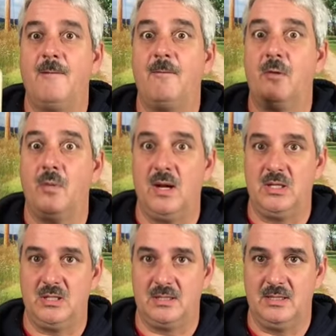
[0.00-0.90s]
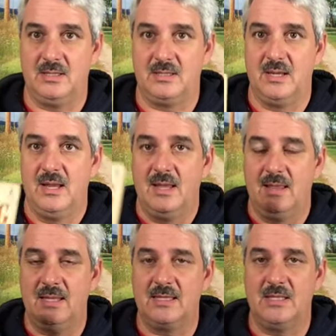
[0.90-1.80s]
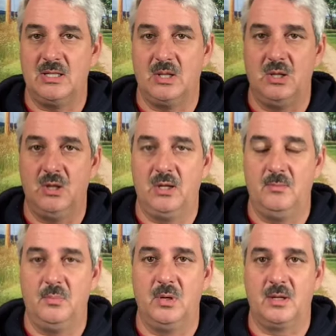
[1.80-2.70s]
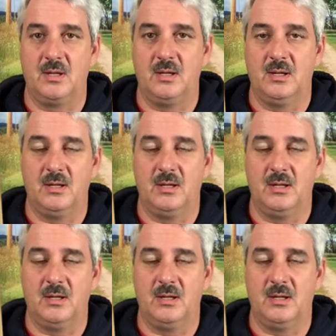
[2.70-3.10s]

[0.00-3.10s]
for righteousness. This is a good book.